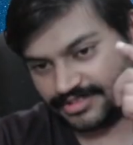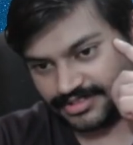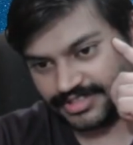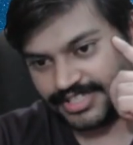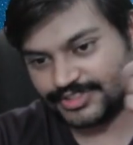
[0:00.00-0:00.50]

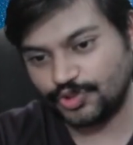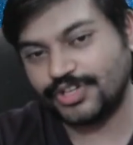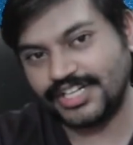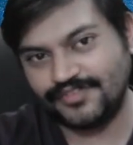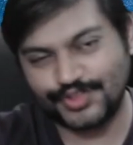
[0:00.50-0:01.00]
he has
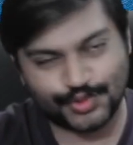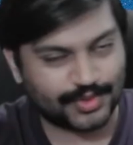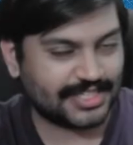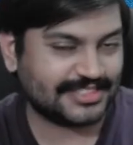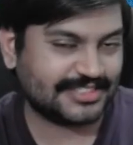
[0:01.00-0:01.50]
already
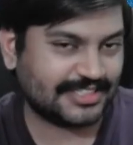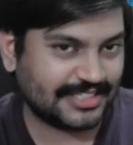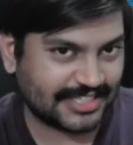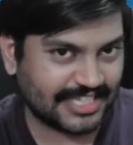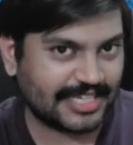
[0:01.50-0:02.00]
visualized that
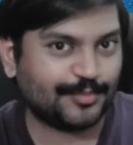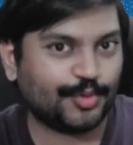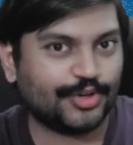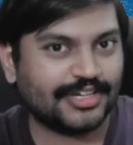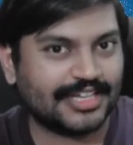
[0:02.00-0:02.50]
the king and
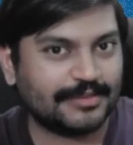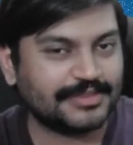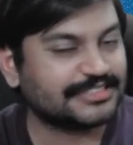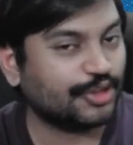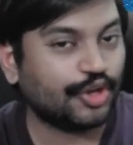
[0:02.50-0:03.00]
pawn endgame
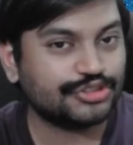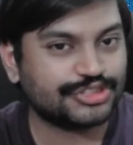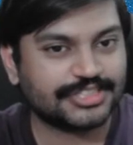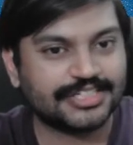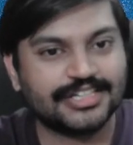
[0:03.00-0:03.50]
is
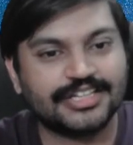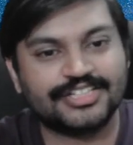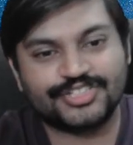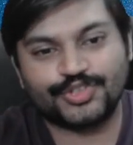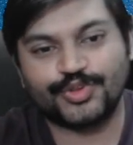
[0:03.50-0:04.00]
lost,
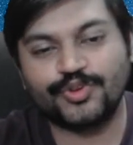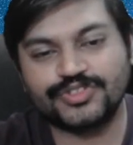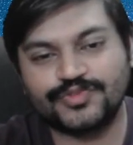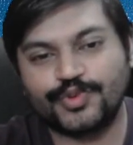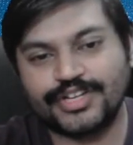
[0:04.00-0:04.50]
so he
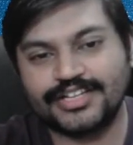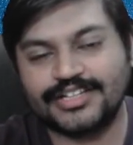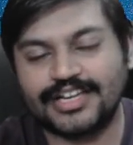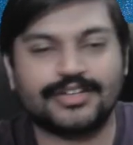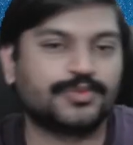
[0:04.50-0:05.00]
goes for it
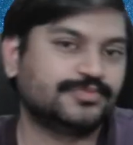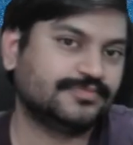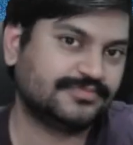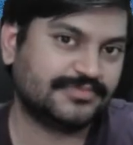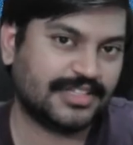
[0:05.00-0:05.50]
and
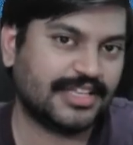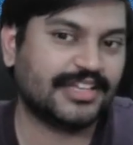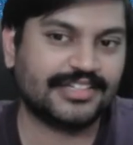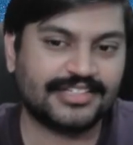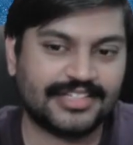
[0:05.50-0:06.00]

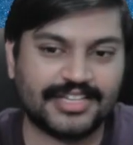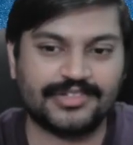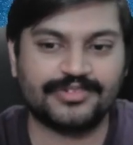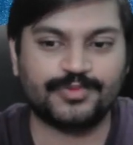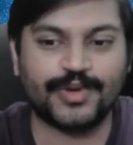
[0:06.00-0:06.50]

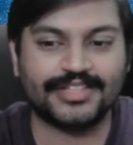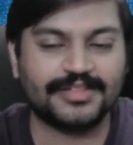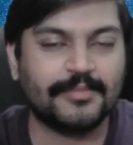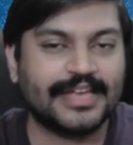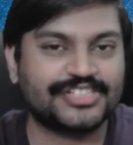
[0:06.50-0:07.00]
then won
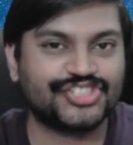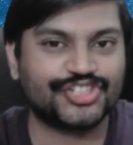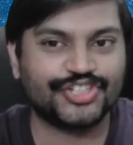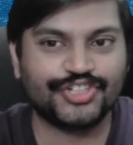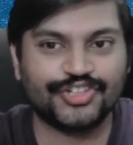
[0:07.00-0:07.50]
the
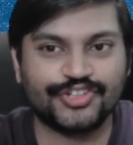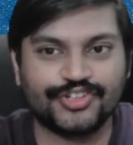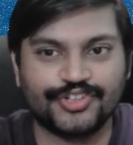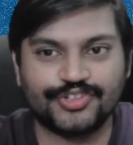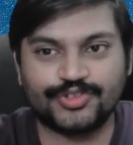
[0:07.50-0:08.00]
match.
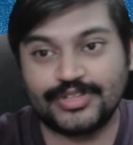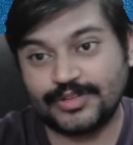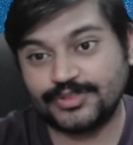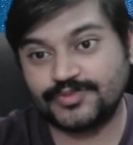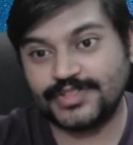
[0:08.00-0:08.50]
So
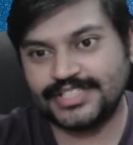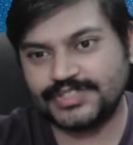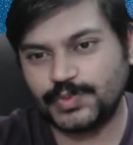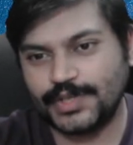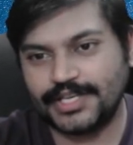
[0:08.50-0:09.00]
that was
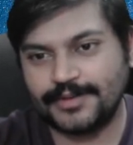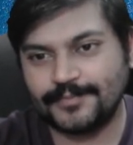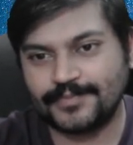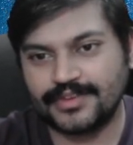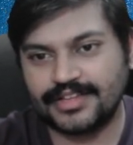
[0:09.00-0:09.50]
Vidit's
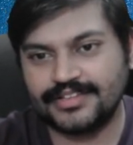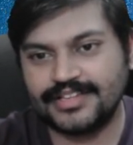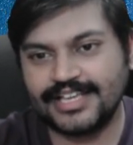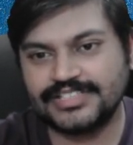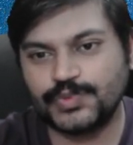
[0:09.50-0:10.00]
win.
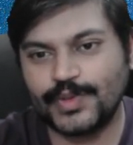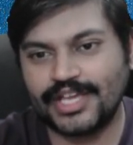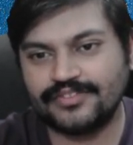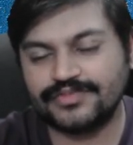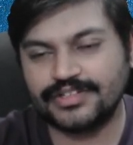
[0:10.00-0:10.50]
Next we
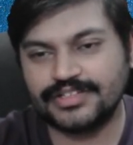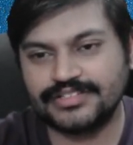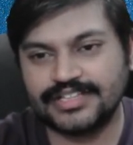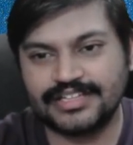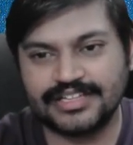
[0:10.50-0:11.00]
have
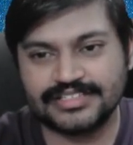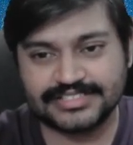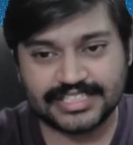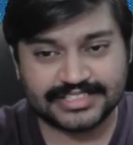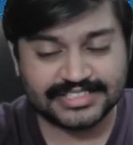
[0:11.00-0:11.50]
Nana
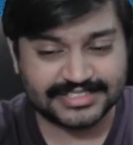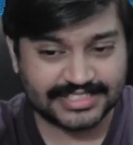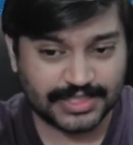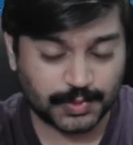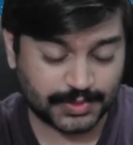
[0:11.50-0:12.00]

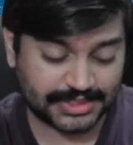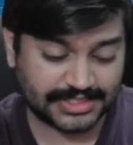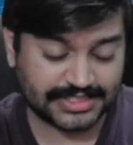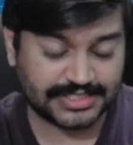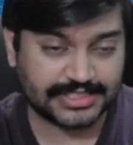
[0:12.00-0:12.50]
Zagnidze
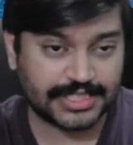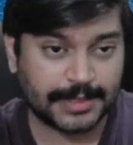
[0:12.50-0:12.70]
versus